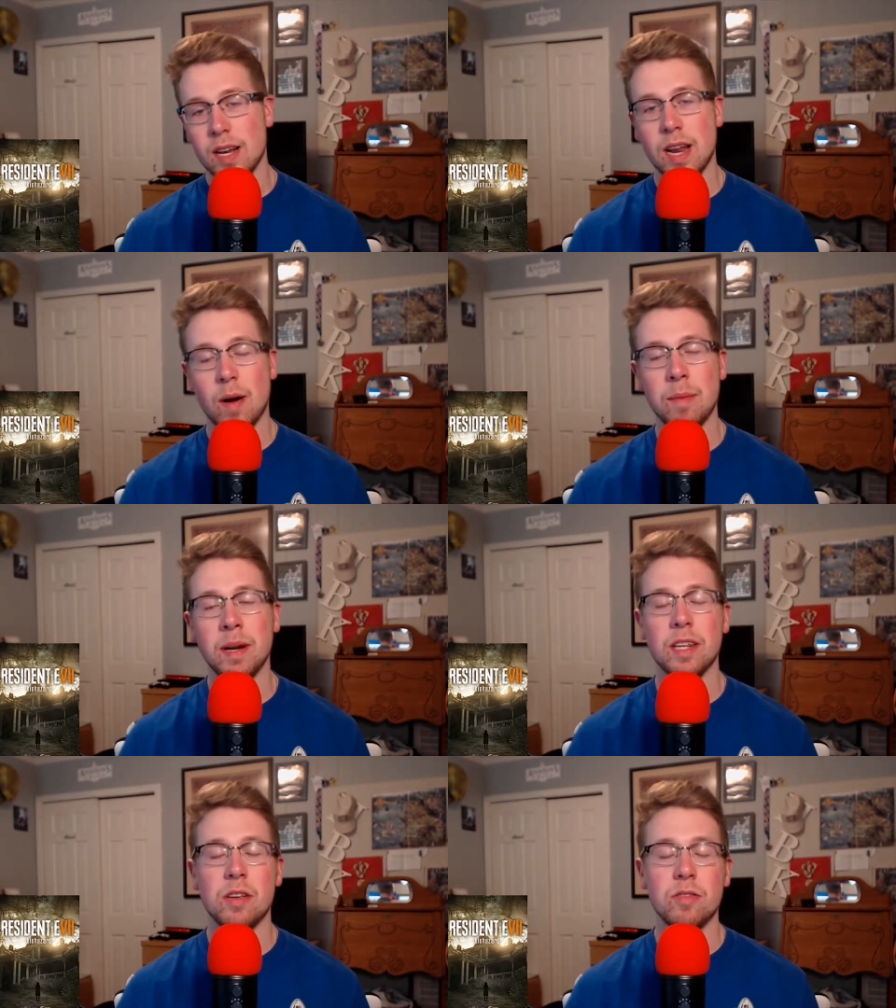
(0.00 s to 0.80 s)
Now, I'm
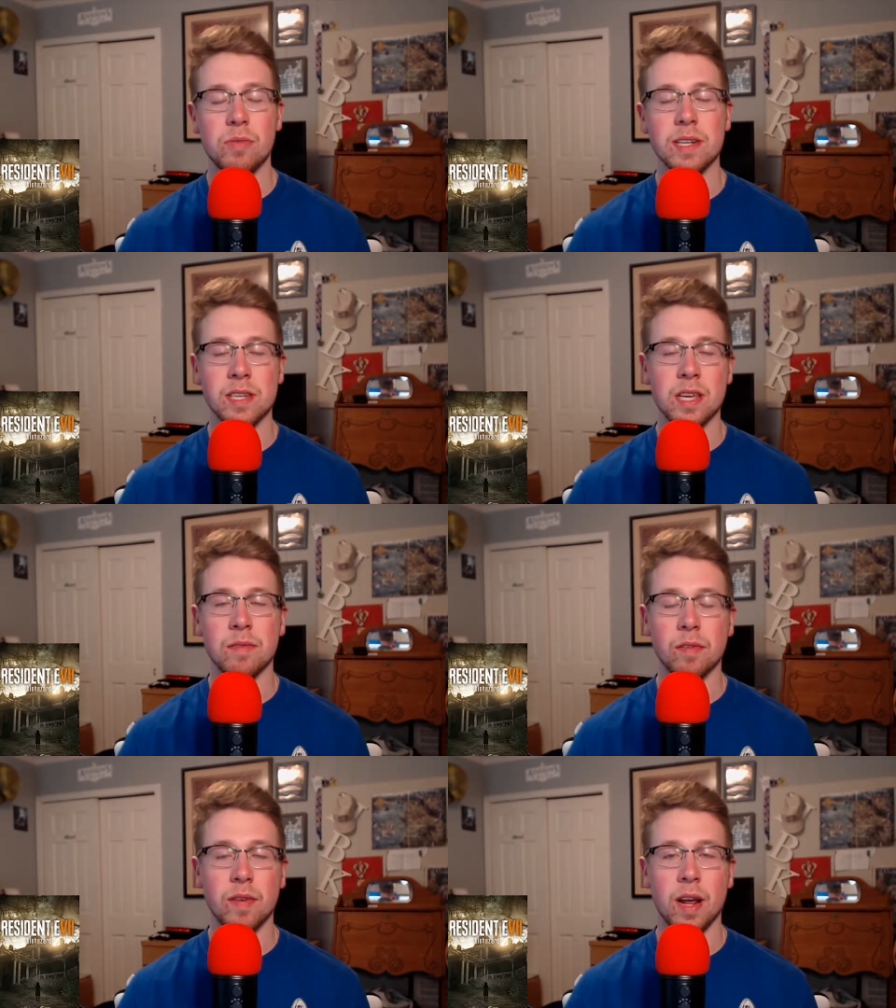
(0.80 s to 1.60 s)
not a huge Resident
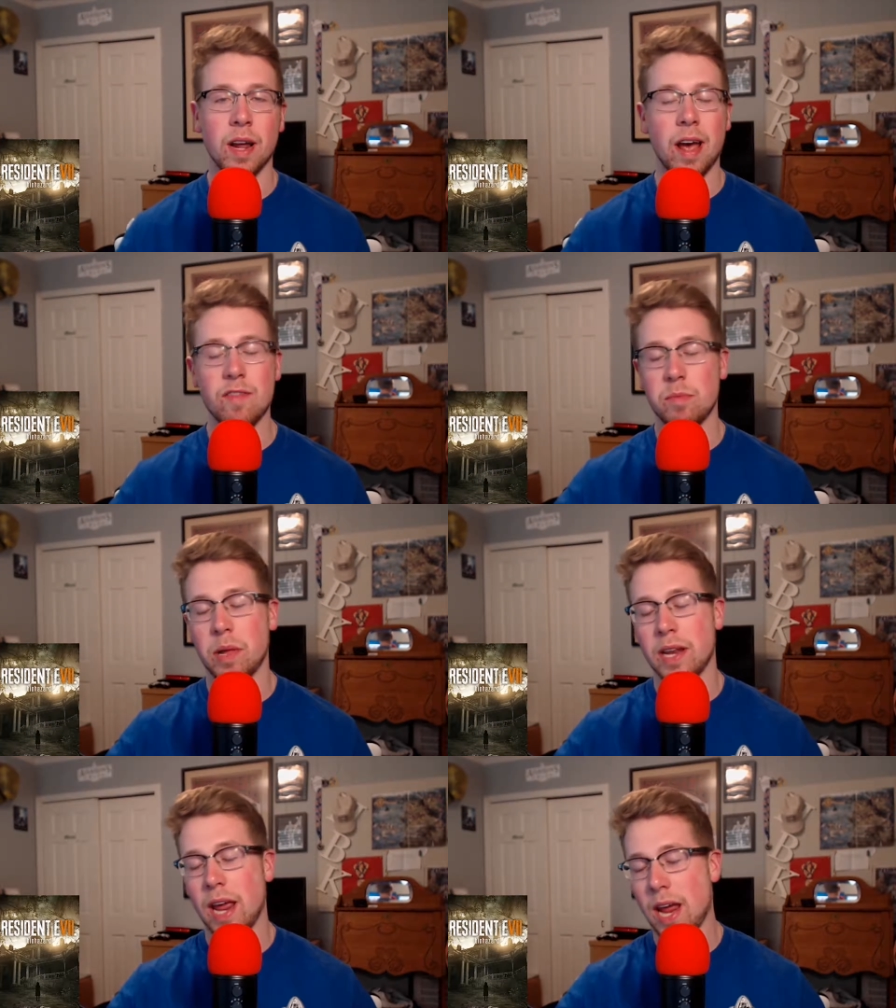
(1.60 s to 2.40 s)
Evil fan. I haven't
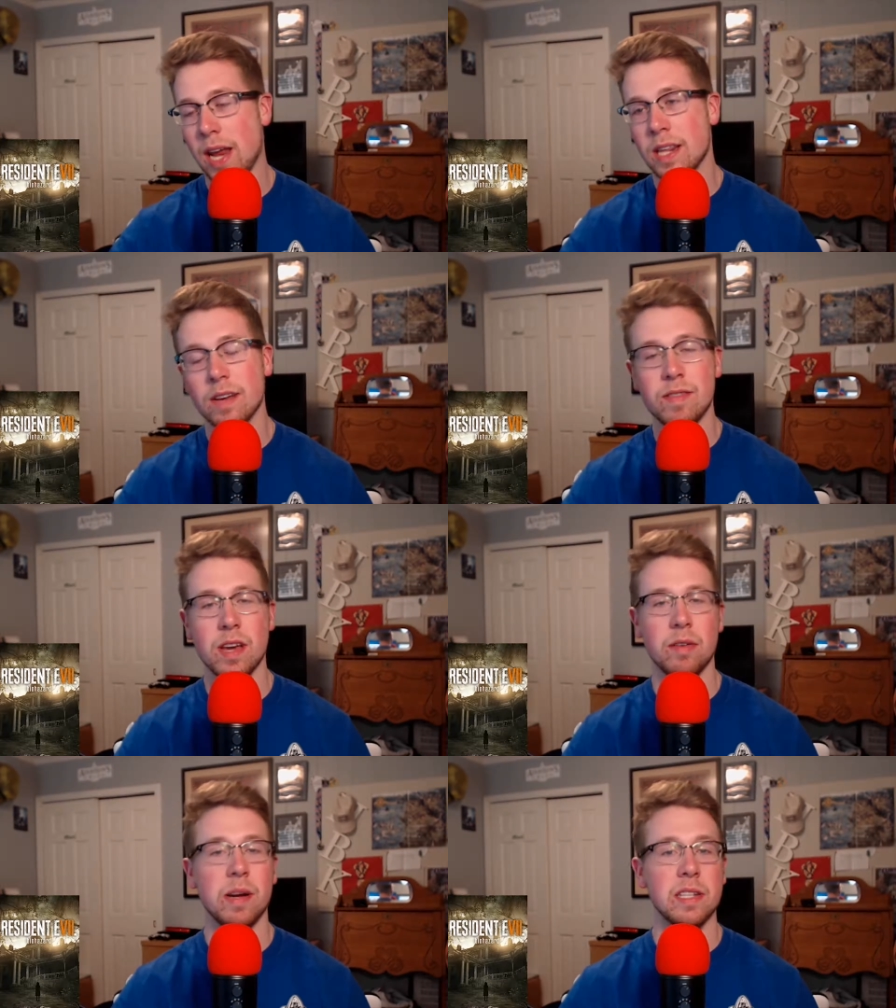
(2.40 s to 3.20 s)
played any of the
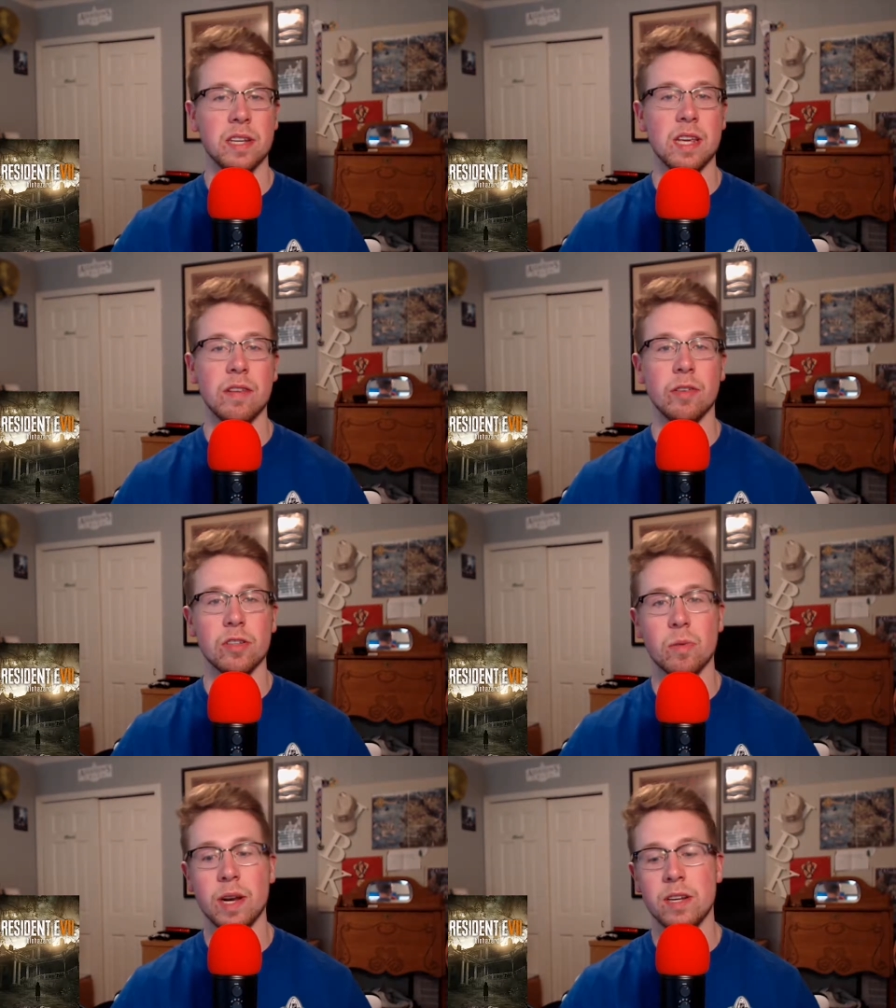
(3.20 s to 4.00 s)
other Resident Evils,
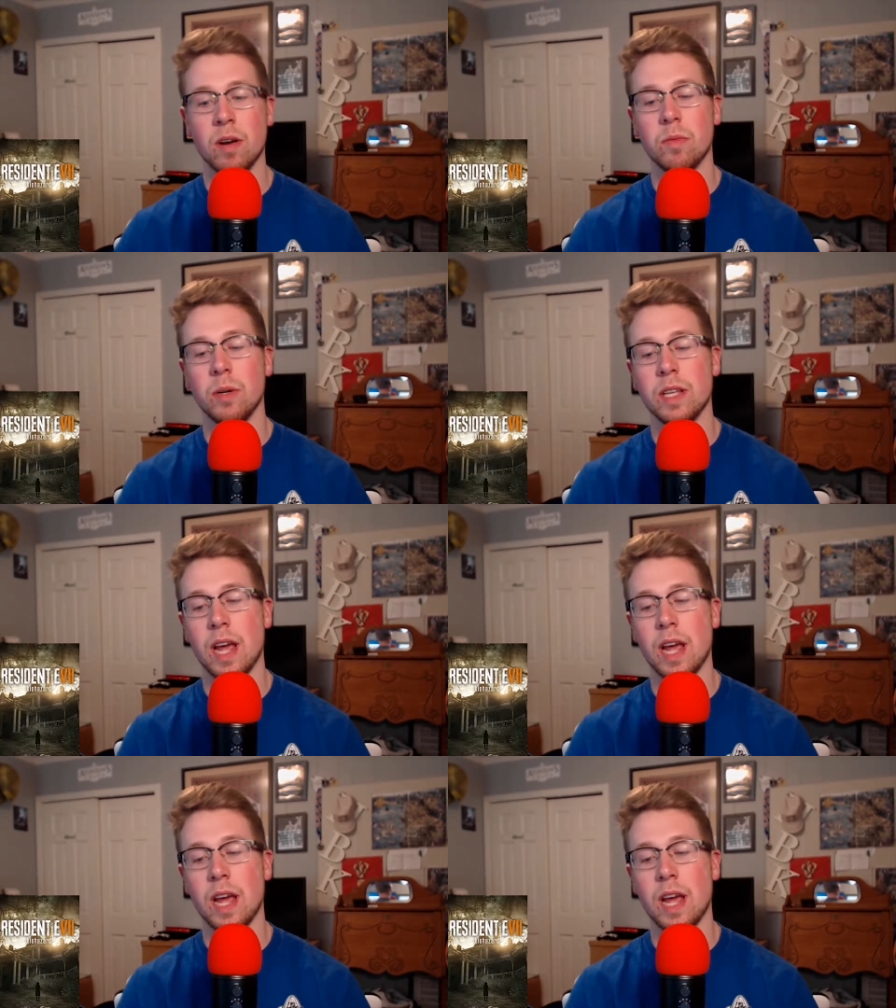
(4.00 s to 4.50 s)
so I don't really